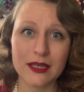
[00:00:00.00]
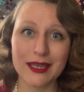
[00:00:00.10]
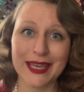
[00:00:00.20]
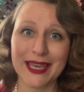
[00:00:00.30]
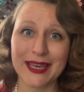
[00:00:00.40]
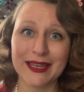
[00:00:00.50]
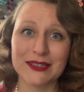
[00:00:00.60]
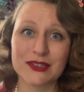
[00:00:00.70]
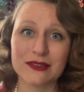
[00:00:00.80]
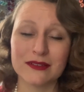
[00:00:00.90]

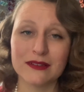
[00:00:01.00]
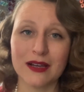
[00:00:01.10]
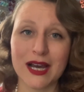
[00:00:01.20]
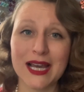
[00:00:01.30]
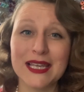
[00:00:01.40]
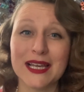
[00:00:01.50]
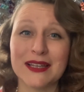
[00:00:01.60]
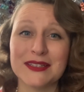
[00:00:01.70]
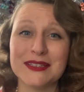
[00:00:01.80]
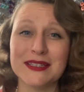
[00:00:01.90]
And I
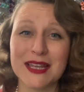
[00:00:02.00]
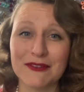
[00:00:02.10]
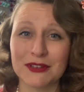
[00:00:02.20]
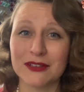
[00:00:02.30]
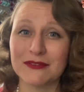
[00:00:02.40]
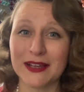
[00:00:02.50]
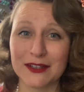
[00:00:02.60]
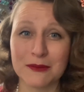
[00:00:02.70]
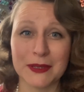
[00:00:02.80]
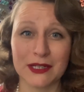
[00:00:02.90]
had never found
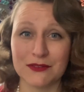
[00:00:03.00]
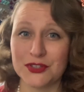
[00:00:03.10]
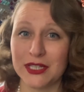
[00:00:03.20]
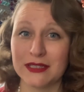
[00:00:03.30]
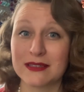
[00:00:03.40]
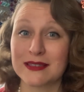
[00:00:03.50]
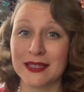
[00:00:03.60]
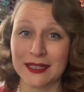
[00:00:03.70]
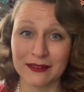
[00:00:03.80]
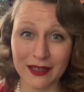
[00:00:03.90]
a pair of jeans that
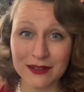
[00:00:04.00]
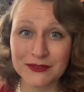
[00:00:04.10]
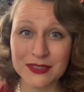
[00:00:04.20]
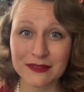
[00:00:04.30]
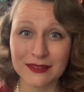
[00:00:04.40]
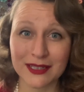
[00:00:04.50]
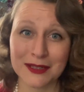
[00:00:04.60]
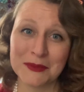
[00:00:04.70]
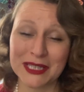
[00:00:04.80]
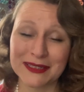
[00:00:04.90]
I loved. I
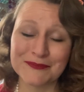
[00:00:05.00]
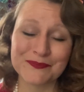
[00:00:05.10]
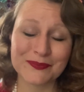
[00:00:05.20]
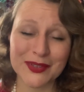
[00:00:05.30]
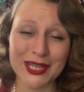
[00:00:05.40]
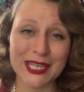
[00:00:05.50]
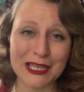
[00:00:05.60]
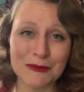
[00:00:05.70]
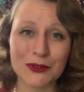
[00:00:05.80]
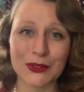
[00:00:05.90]
mean, I
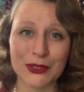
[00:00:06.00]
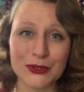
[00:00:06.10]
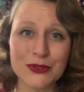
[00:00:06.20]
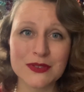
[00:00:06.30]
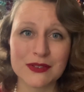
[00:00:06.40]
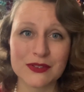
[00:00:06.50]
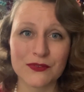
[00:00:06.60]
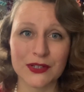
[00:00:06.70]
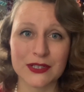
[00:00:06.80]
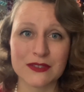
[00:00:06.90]
came close as
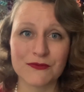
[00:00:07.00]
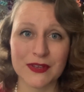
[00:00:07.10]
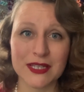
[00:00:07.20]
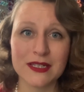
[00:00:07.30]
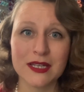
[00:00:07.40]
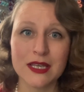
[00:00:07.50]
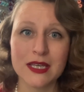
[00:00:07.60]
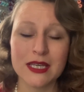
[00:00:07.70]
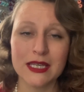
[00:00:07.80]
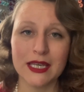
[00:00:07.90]
far as fit,
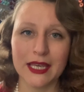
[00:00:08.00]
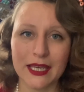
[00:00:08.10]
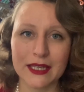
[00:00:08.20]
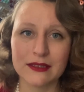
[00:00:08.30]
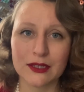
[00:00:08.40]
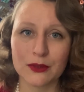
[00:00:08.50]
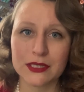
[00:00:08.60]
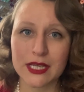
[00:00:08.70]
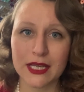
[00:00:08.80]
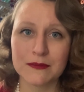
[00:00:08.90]
and there were
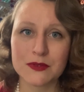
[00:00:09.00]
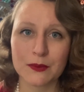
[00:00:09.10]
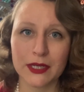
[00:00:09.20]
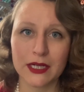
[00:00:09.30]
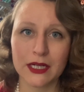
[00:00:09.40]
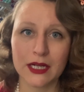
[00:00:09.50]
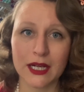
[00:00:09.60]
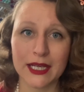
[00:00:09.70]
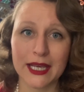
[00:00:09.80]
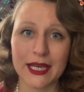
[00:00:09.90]
times where
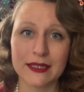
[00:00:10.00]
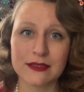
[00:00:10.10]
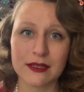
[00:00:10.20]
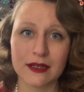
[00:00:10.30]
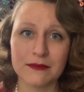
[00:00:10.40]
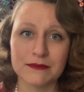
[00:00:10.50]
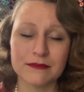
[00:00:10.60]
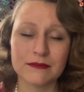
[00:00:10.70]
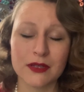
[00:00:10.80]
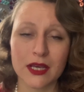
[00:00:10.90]
I had
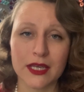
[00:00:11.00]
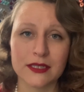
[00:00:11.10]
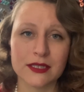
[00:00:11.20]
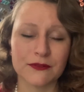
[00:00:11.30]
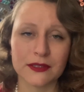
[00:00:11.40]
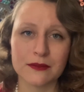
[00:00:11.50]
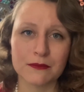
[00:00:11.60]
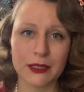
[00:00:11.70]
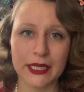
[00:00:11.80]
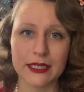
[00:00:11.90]
different
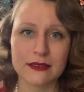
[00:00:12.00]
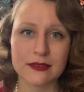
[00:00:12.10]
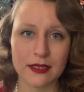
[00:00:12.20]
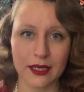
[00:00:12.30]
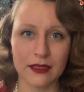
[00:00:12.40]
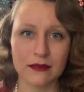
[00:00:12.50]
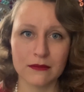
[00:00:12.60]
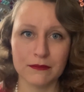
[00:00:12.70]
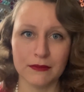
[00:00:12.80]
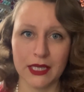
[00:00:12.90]
brands that
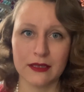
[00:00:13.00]
made